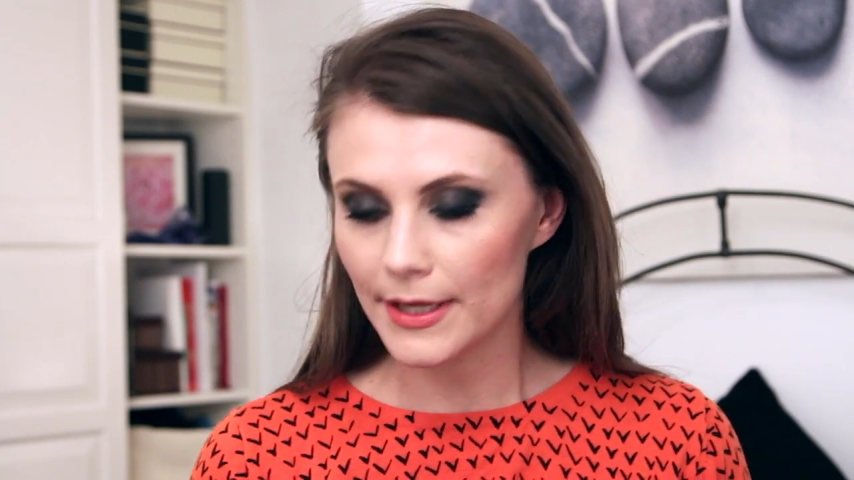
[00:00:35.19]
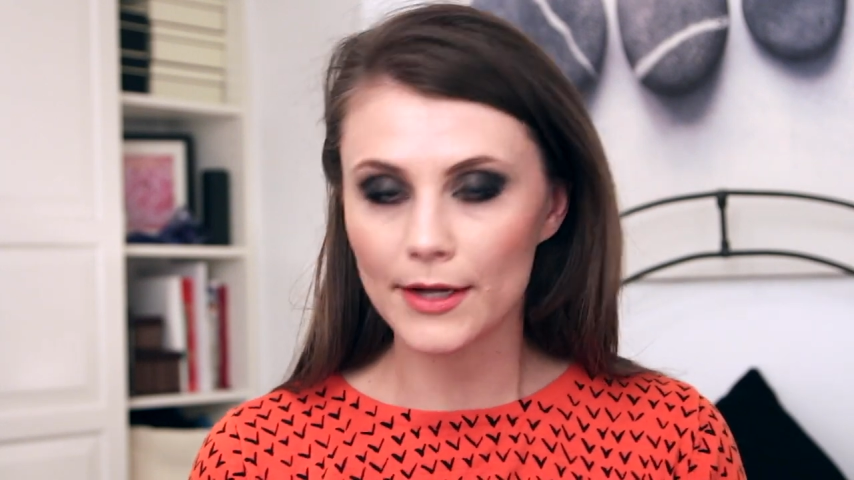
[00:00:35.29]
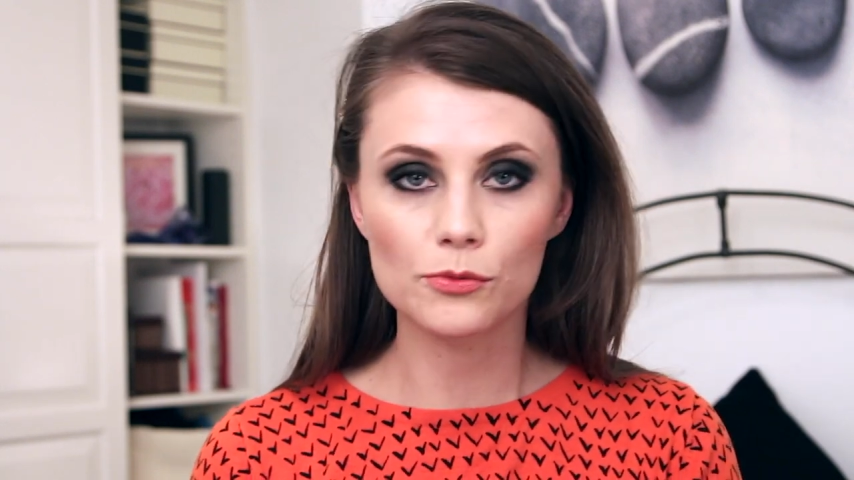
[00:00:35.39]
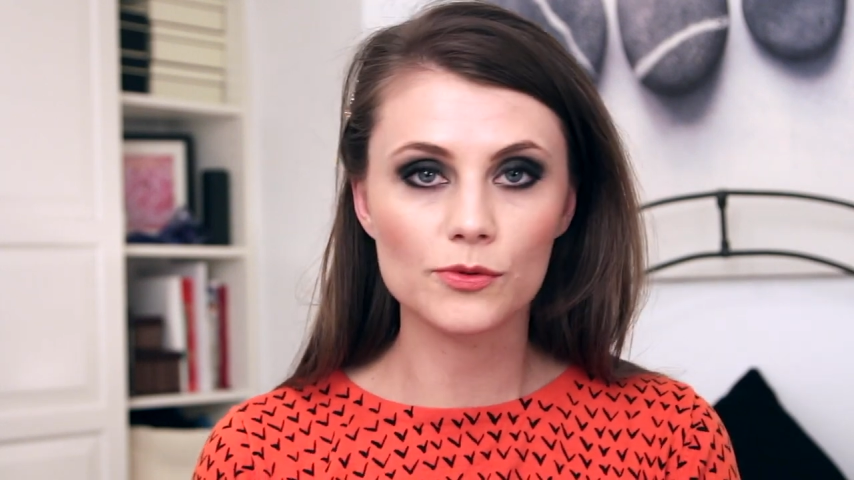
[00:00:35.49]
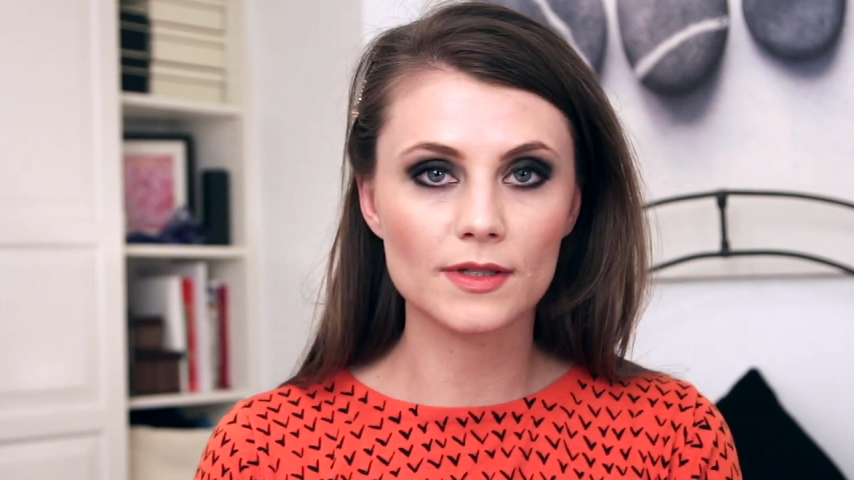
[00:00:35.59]

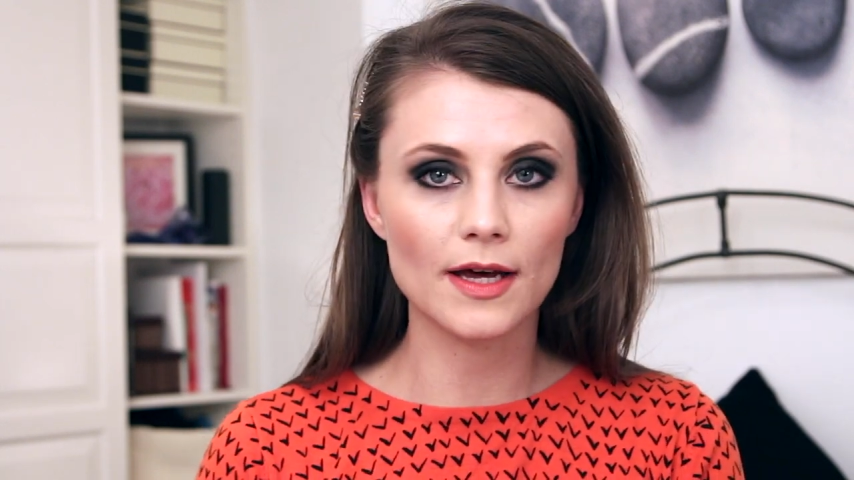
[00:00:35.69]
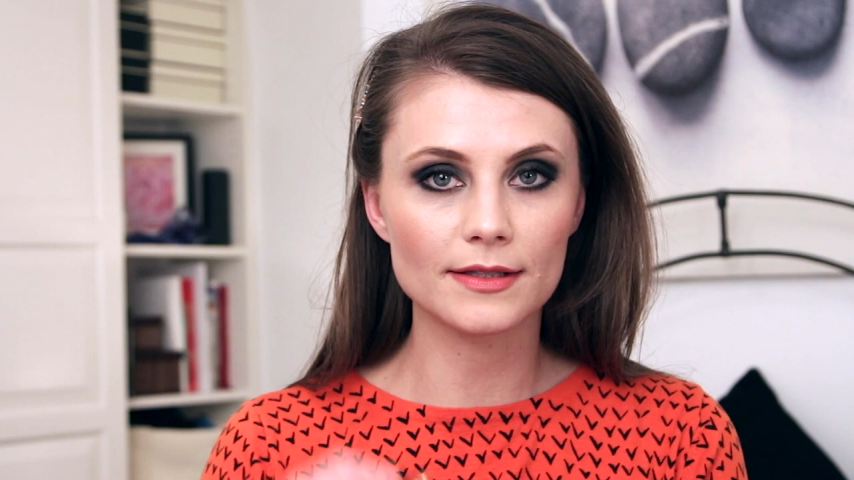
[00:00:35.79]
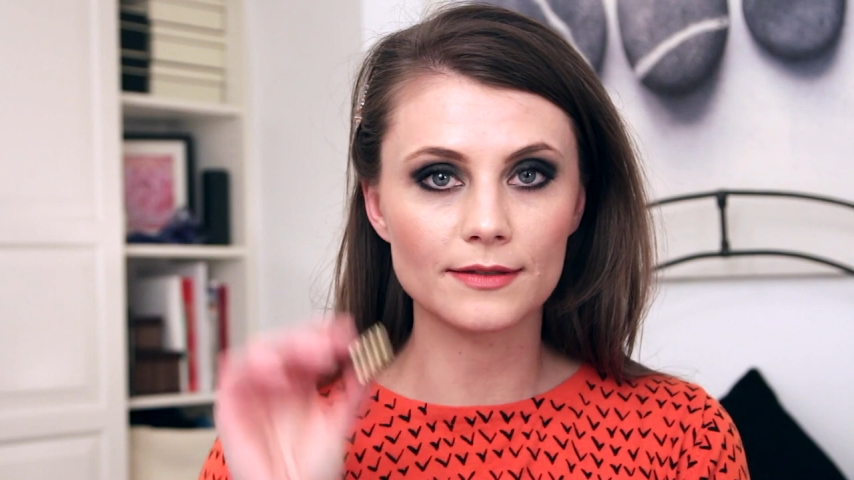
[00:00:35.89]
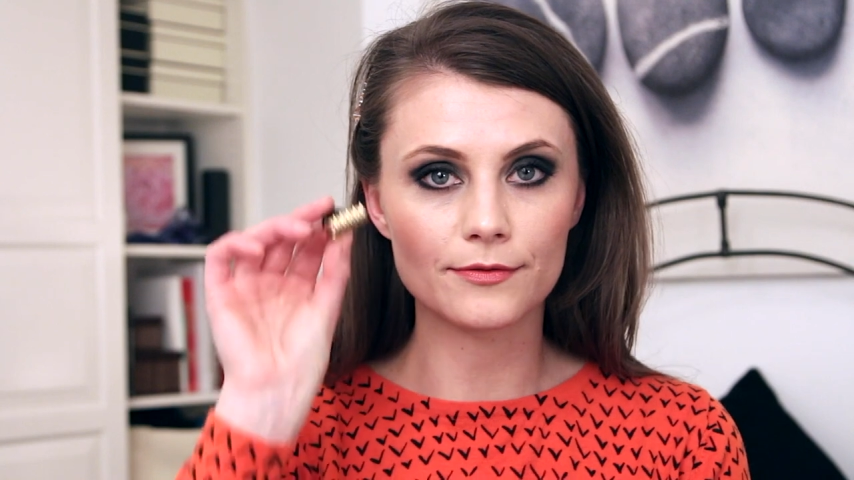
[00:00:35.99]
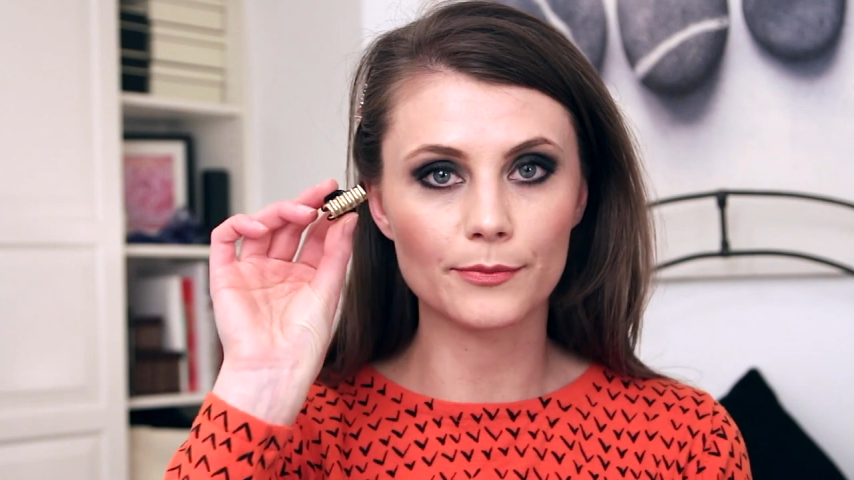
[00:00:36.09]
It all
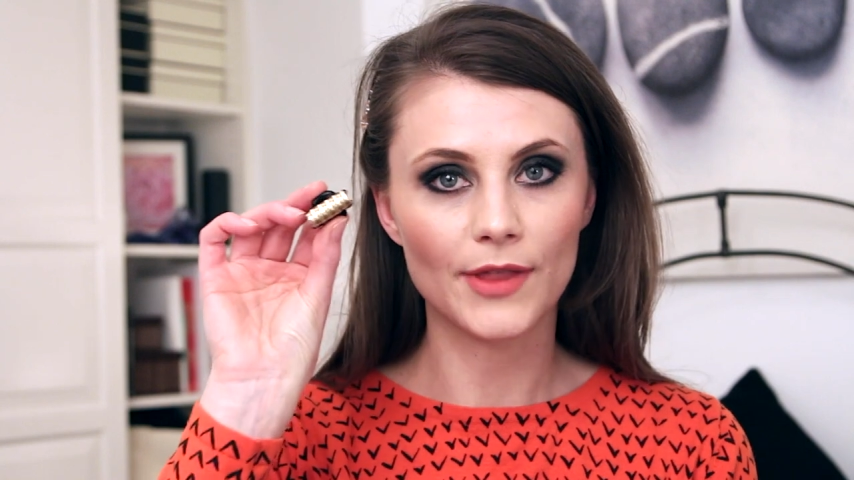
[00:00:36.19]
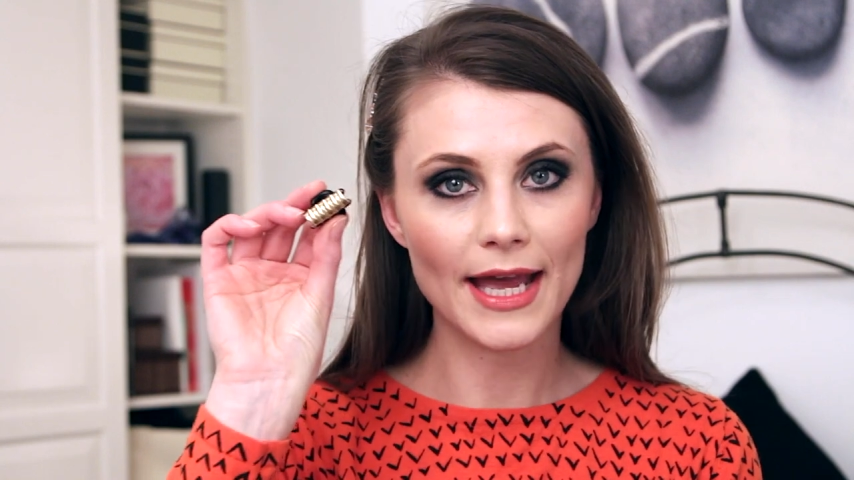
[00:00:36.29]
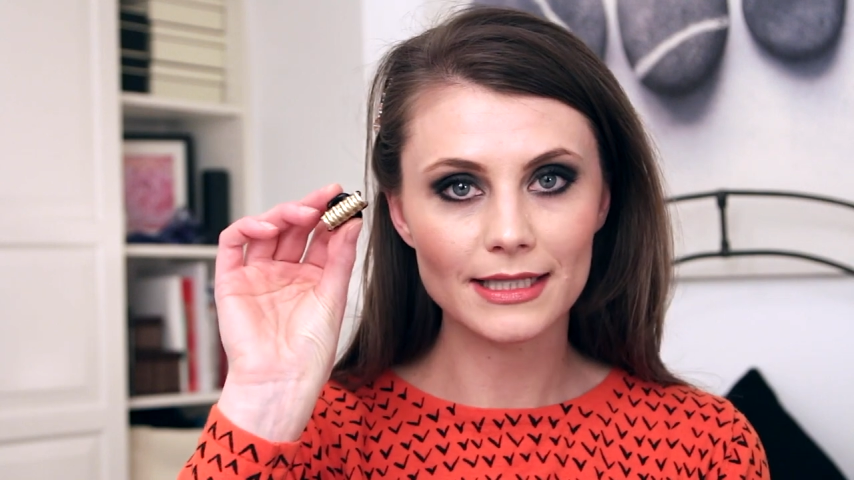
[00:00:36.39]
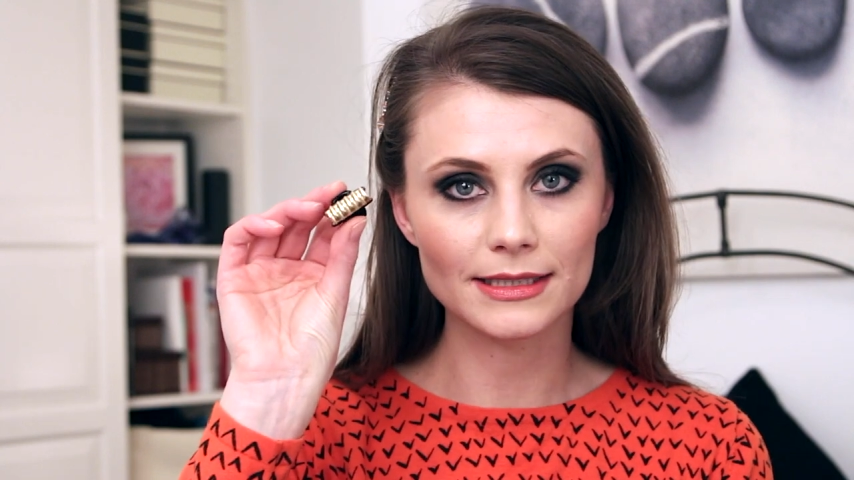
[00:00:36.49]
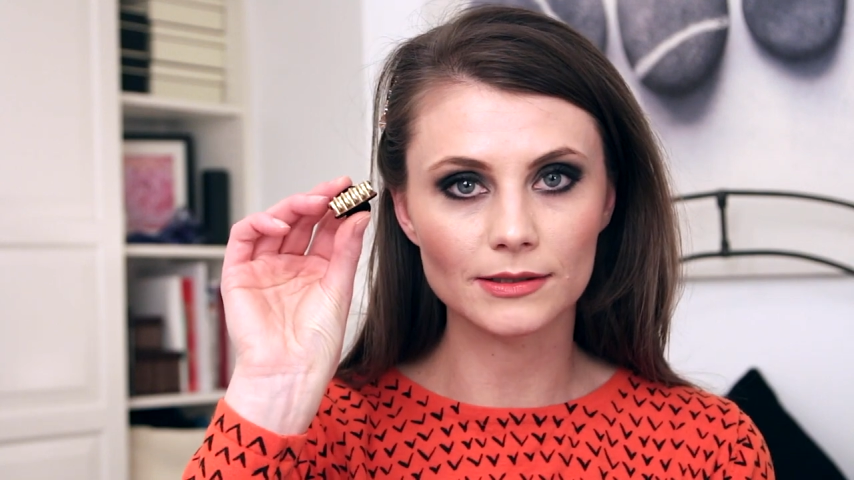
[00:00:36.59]
started from
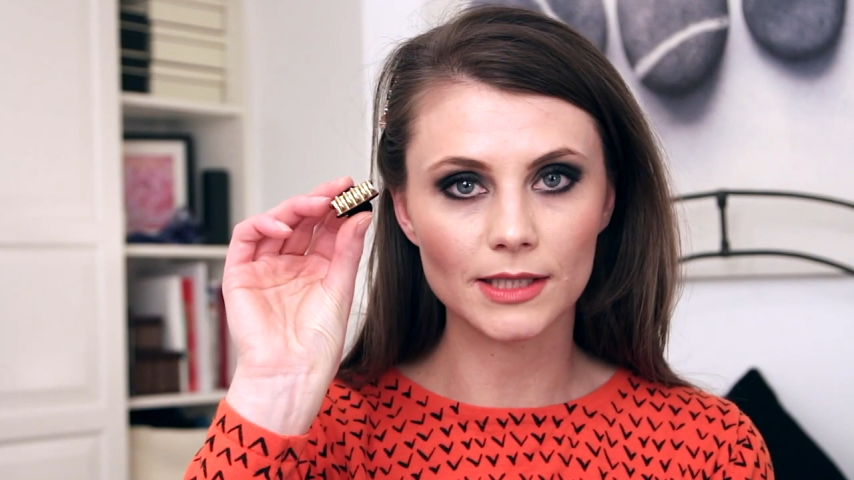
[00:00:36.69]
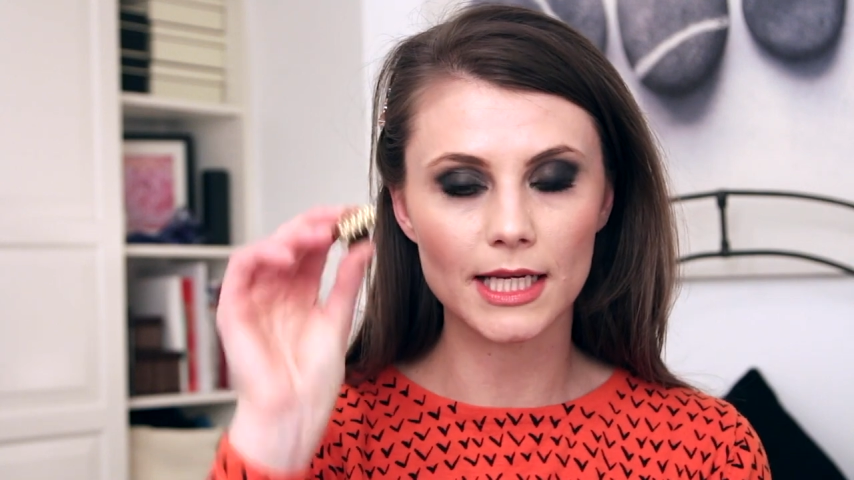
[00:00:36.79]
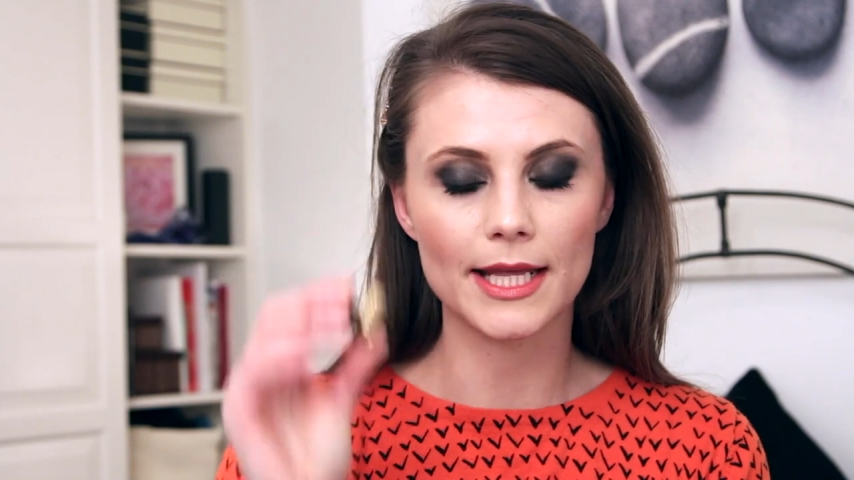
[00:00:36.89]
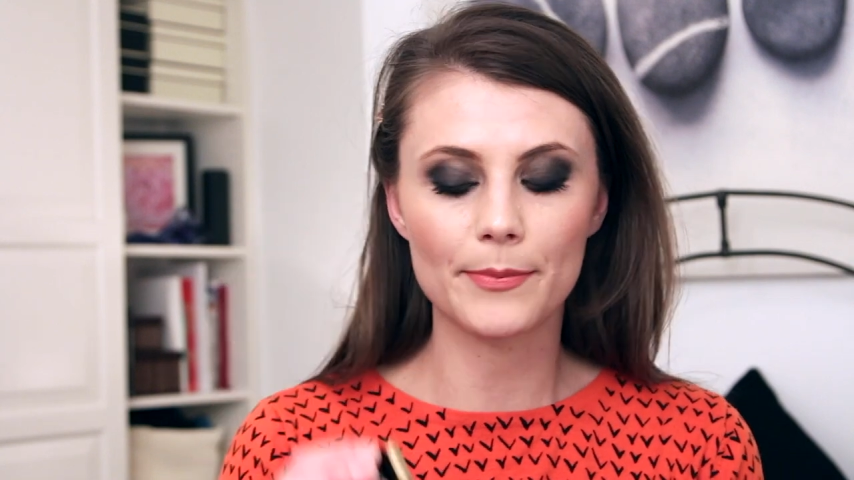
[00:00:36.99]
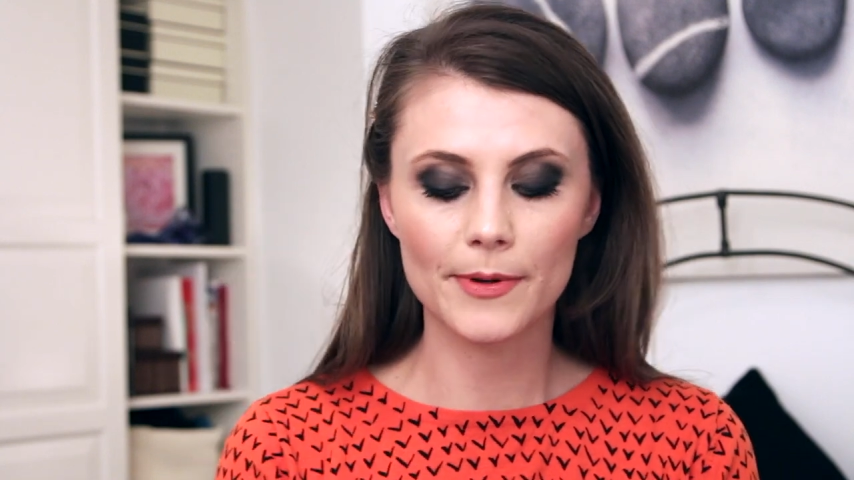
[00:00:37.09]
that little
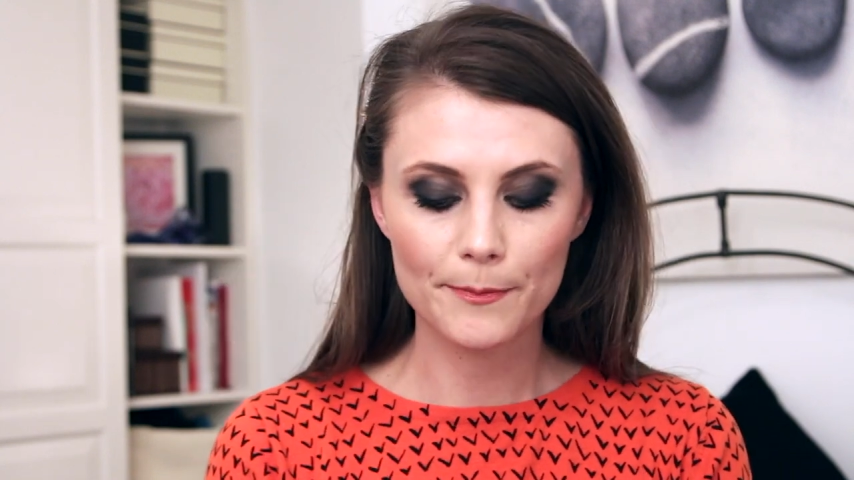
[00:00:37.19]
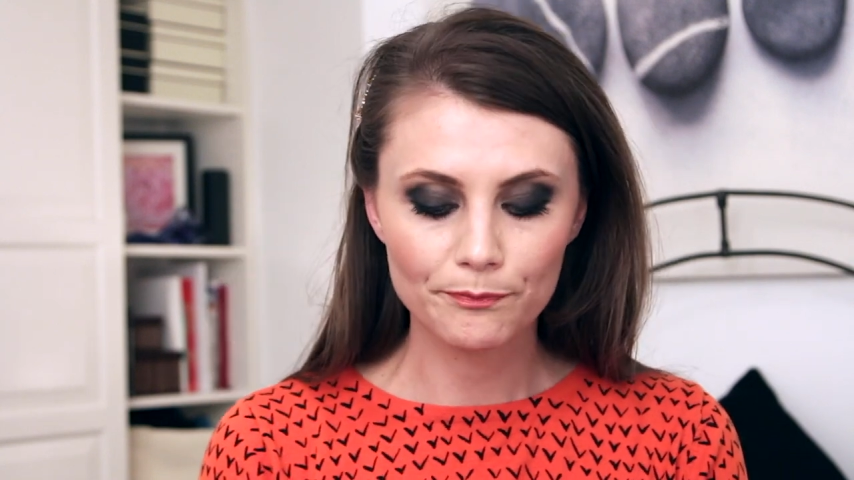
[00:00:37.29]
clip.